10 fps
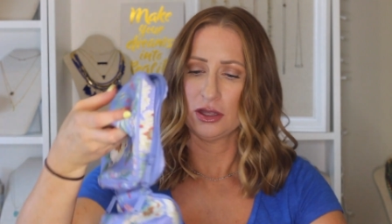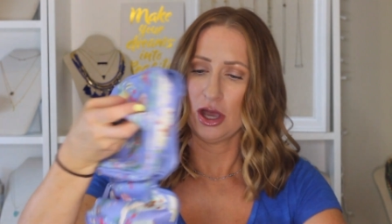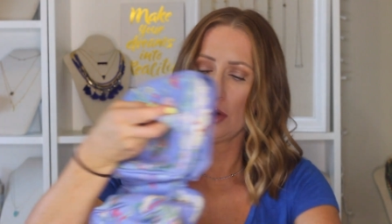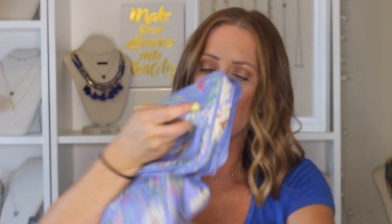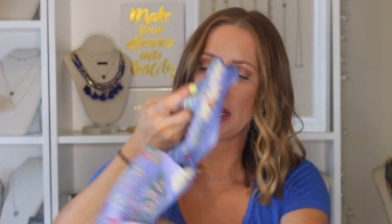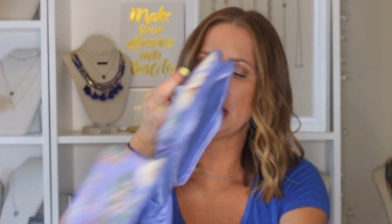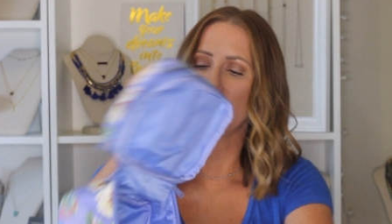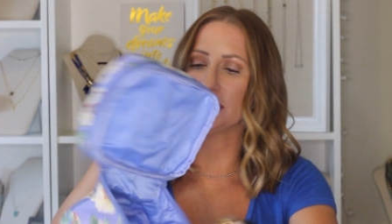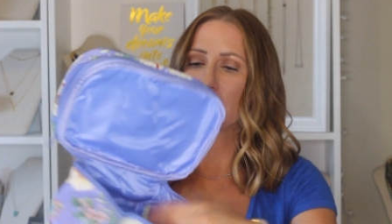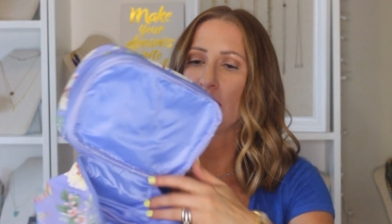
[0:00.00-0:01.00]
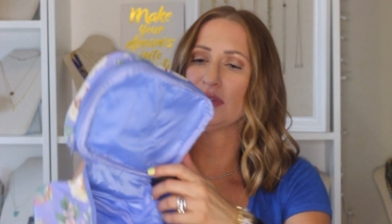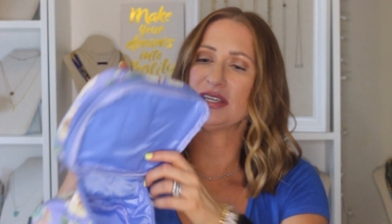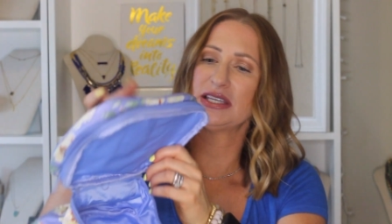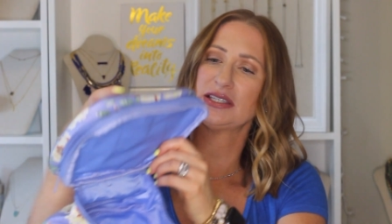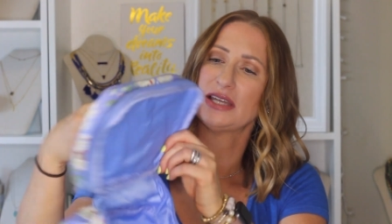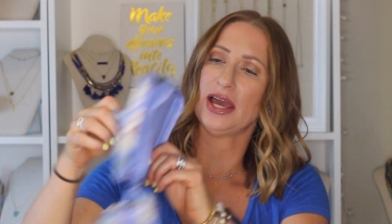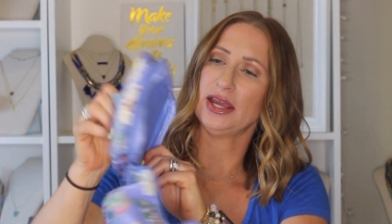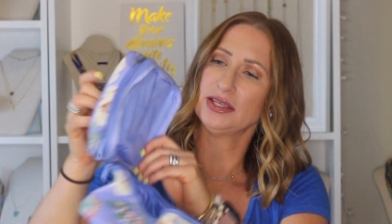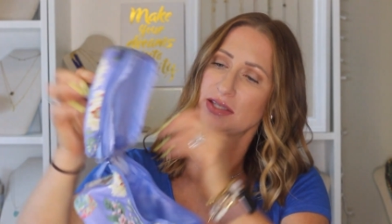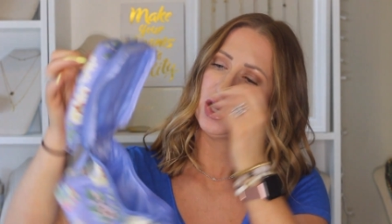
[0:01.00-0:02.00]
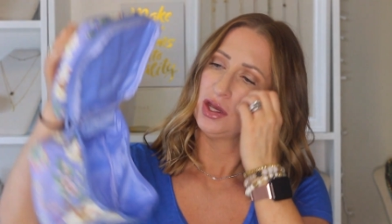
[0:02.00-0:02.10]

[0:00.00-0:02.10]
Oh, it is. Oh, this is nice.